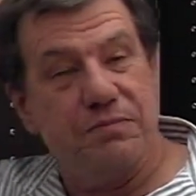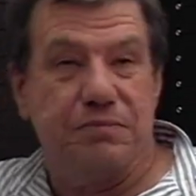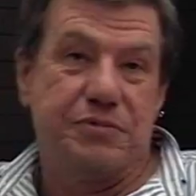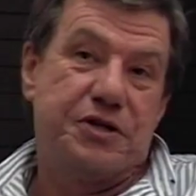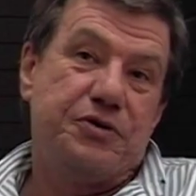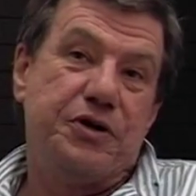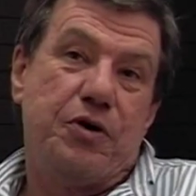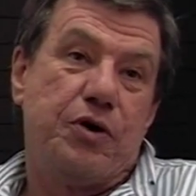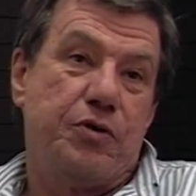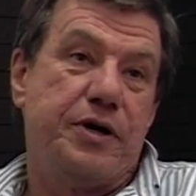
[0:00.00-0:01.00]
studio
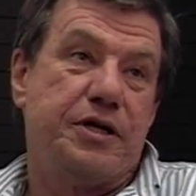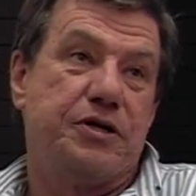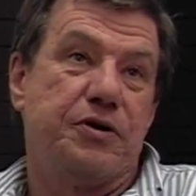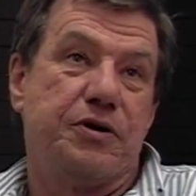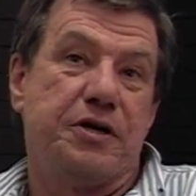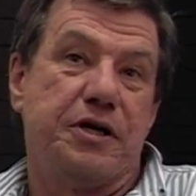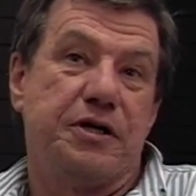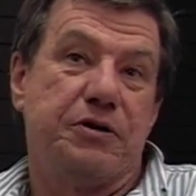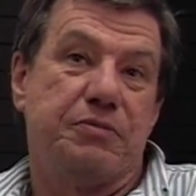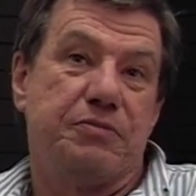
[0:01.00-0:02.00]
agreed to turn it
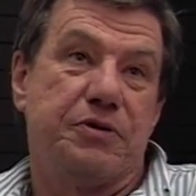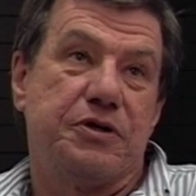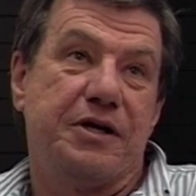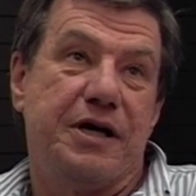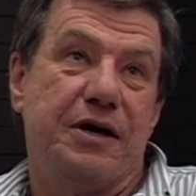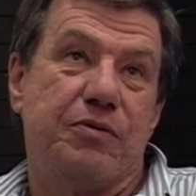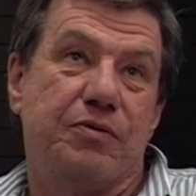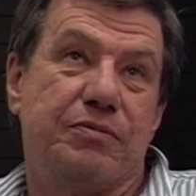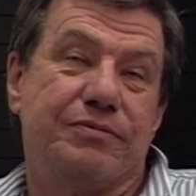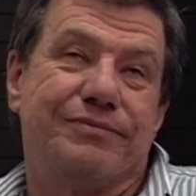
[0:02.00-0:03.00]
into to
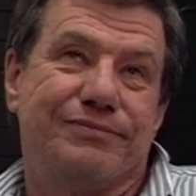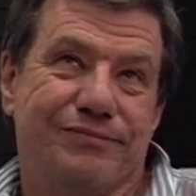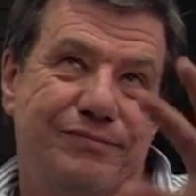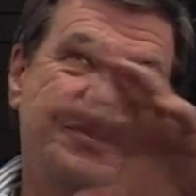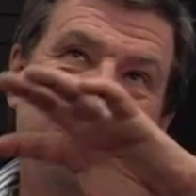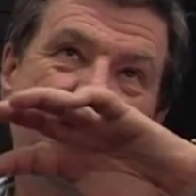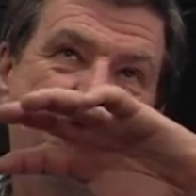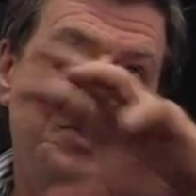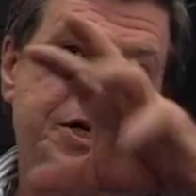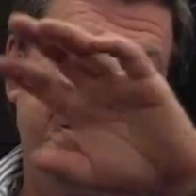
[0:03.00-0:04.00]

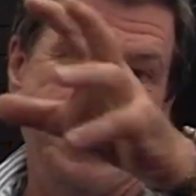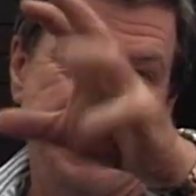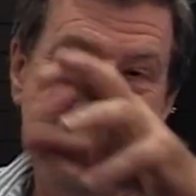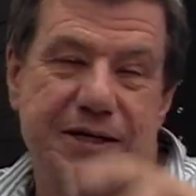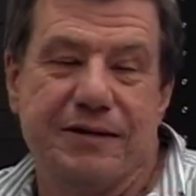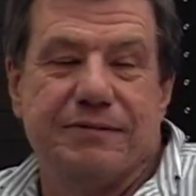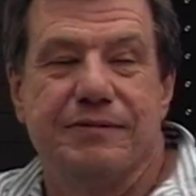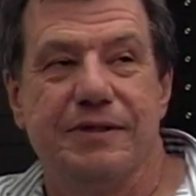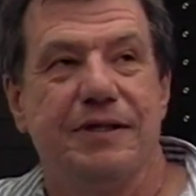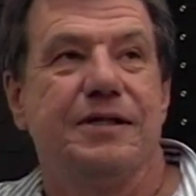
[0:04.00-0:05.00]
twist it
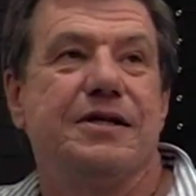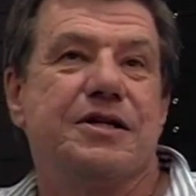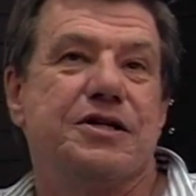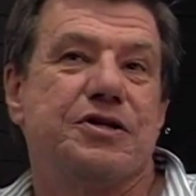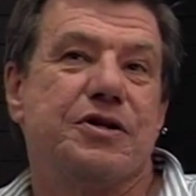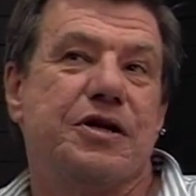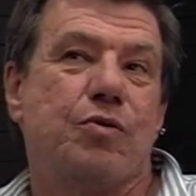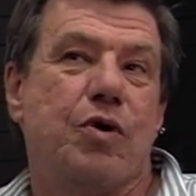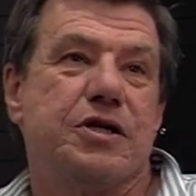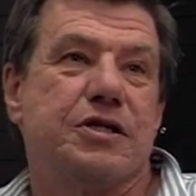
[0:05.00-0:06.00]
so that it
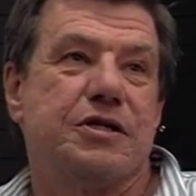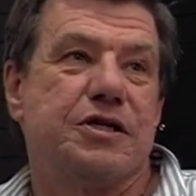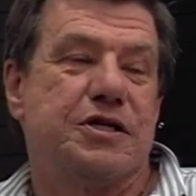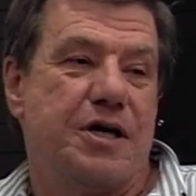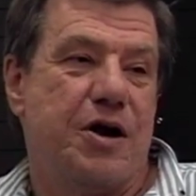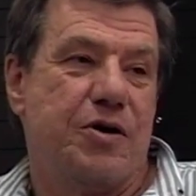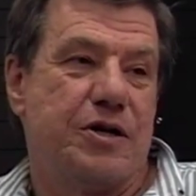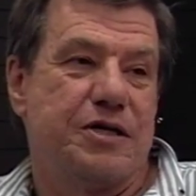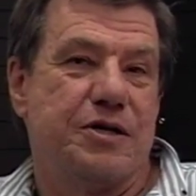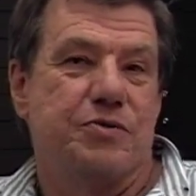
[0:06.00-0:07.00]
wasn't just
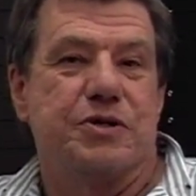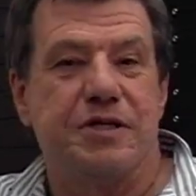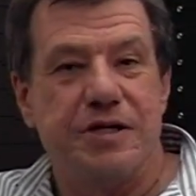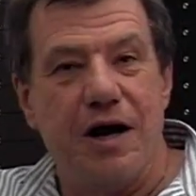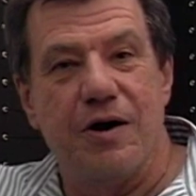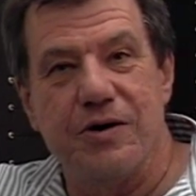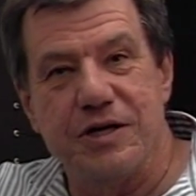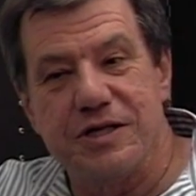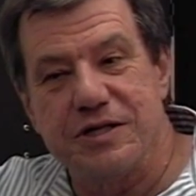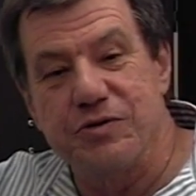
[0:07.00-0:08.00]
terrorists. It was
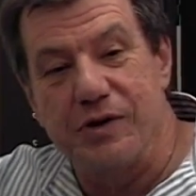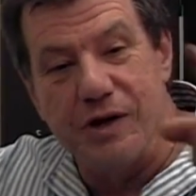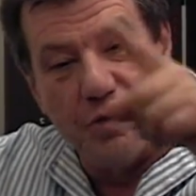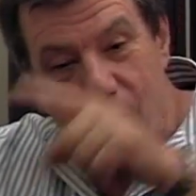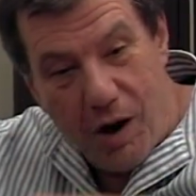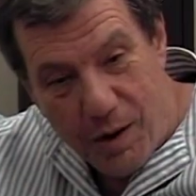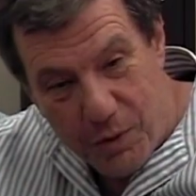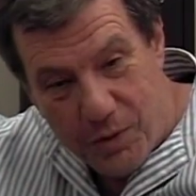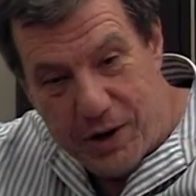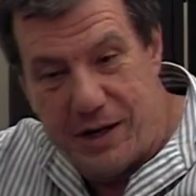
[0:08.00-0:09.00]
terrorists doing a
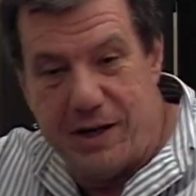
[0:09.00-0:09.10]
robbery.